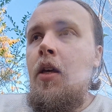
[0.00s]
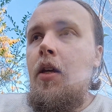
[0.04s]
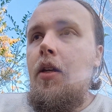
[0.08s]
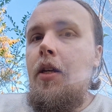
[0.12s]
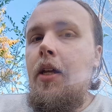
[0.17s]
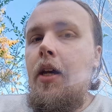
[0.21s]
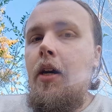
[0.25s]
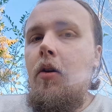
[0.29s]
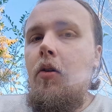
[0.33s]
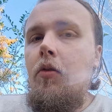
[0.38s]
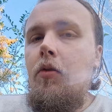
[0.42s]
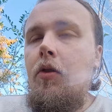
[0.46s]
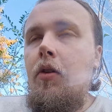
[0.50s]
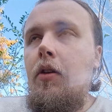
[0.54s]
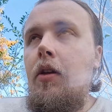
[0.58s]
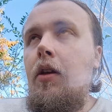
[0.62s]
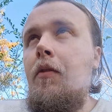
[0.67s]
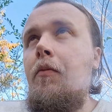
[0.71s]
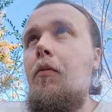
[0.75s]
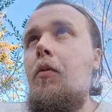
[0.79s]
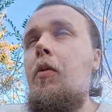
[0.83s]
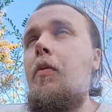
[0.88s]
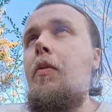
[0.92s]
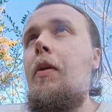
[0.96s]
Now,
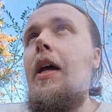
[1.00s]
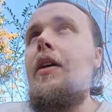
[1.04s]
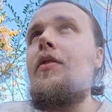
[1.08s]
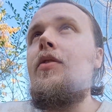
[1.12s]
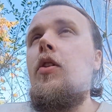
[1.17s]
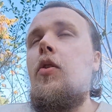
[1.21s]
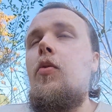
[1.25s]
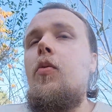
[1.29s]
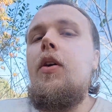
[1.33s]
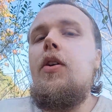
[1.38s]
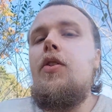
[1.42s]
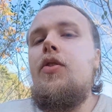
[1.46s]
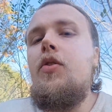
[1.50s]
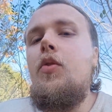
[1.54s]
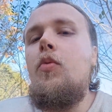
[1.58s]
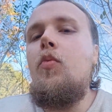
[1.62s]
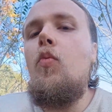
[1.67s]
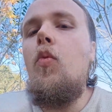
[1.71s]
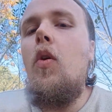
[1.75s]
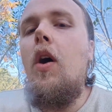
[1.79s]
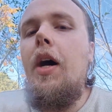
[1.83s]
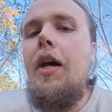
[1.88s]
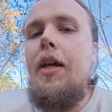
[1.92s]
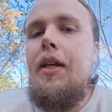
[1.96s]
we would ask the
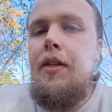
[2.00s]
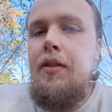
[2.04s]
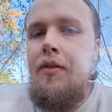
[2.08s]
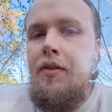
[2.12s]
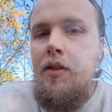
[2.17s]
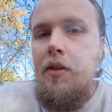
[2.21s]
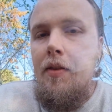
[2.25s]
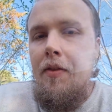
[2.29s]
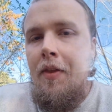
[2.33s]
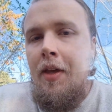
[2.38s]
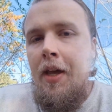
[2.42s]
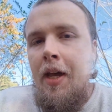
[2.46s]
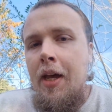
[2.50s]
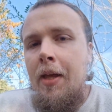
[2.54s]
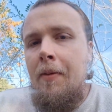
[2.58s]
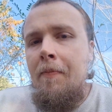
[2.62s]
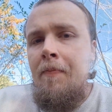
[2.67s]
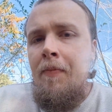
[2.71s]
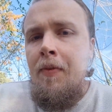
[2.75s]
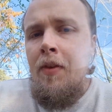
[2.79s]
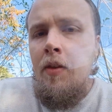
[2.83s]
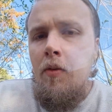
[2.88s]
question, why is it that